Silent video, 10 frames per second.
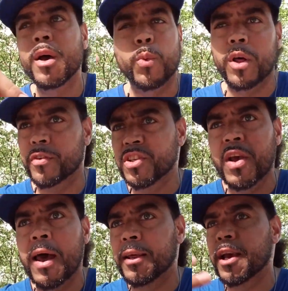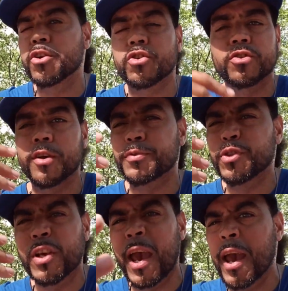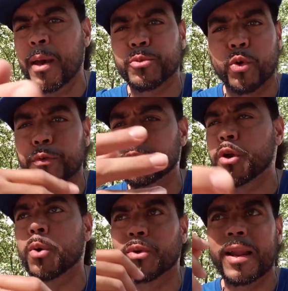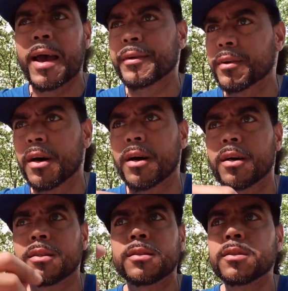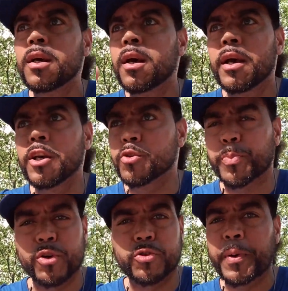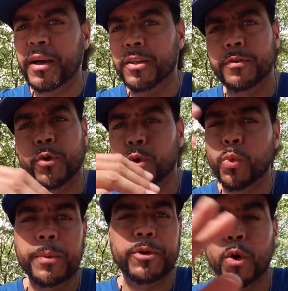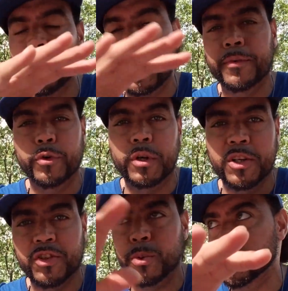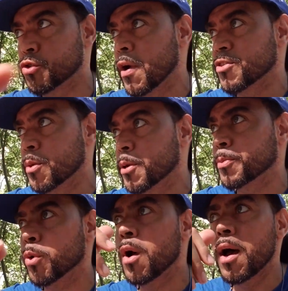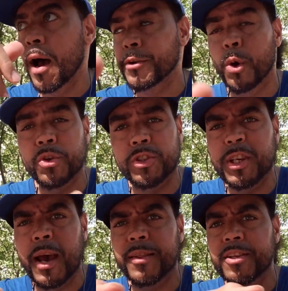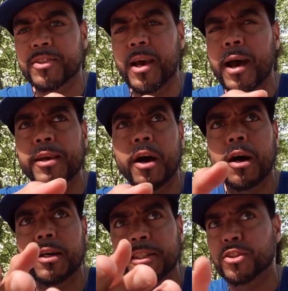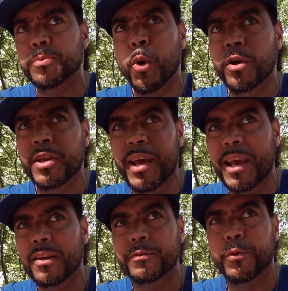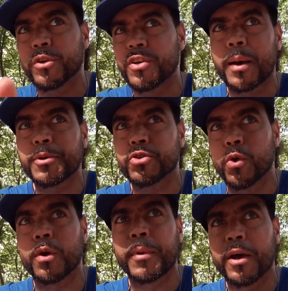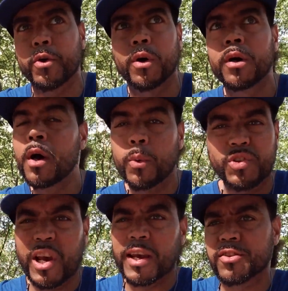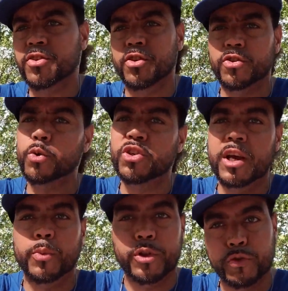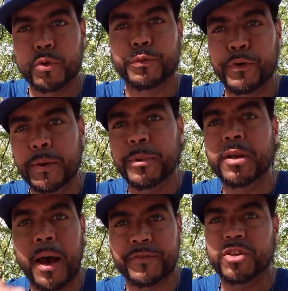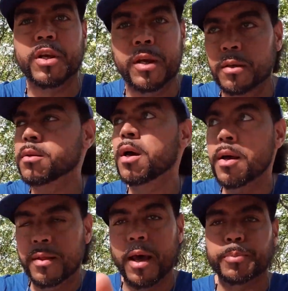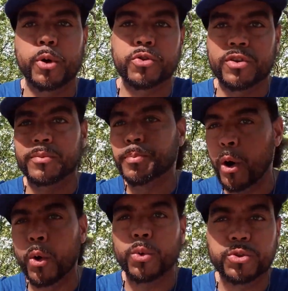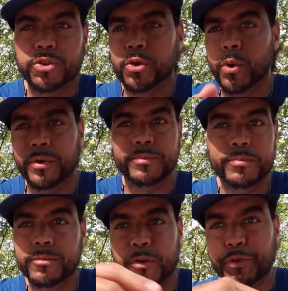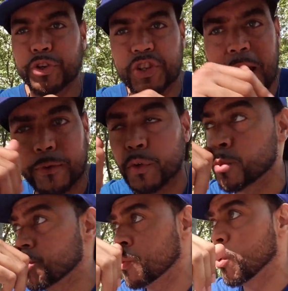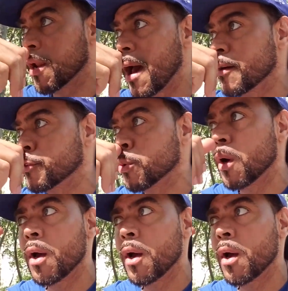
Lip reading: Whether it's allegations of scams or if you don't like his perspective on women or whatever it is, he was addressing people. I noticed he had this guy, It's More Than Hate for Tommy Sotomayor, which I guess is associated with True Freeman. I've seen that person post on different chat rooms and what have you.